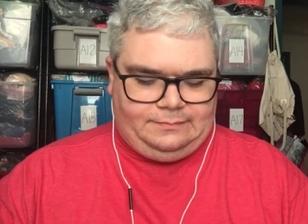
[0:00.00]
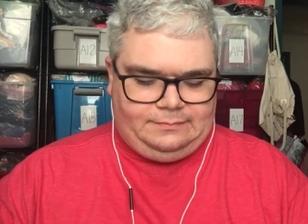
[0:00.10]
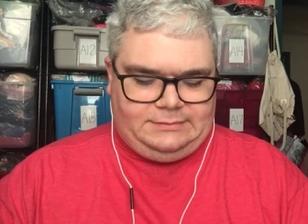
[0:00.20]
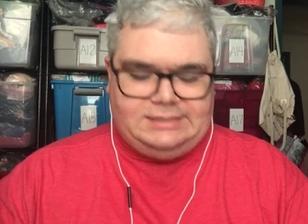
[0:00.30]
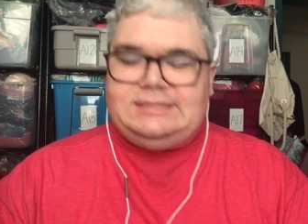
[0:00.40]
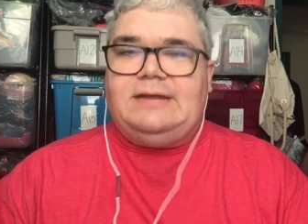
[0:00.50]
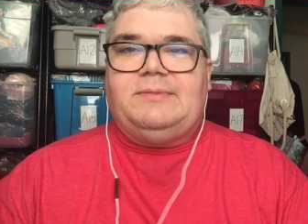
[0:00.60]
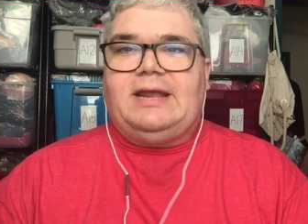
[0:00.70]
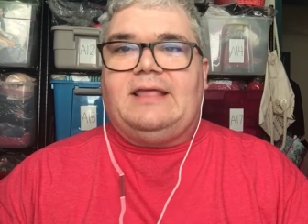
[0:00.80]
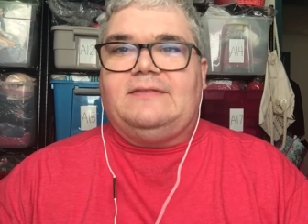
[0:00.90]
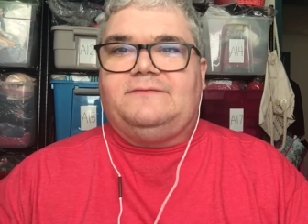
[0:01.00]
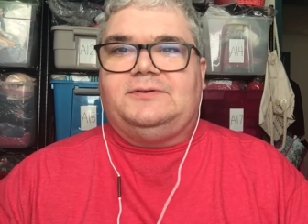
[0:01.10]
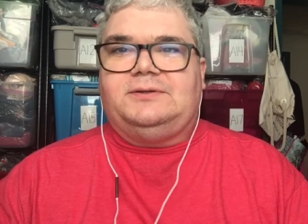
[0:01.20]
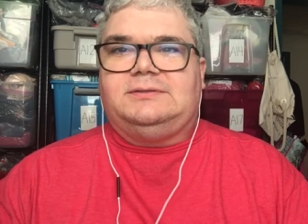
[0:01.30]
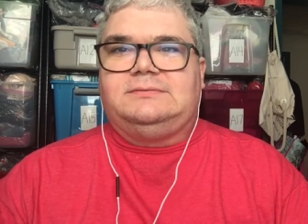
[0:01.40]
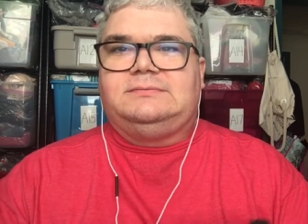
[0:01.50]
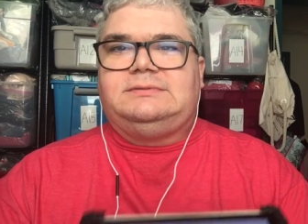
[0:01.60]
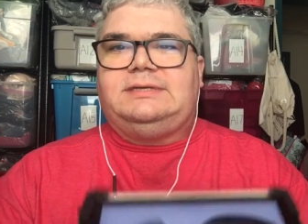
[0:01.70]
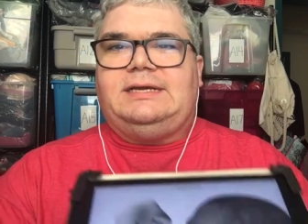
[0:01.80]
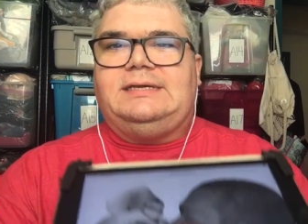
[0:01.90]
This time I got the full
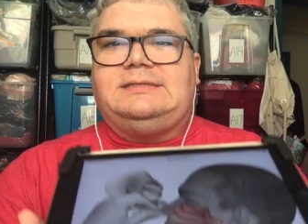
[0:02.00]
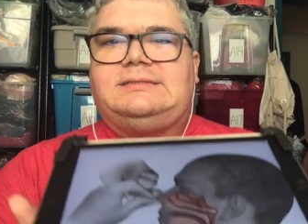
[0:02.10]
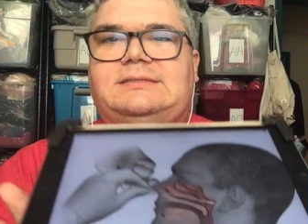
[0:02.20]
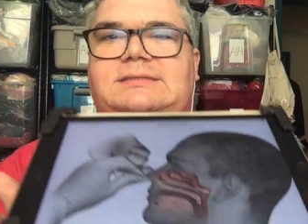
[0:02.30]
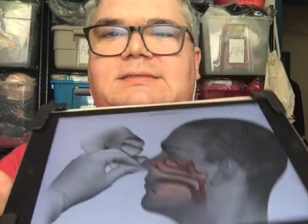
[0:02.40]
test.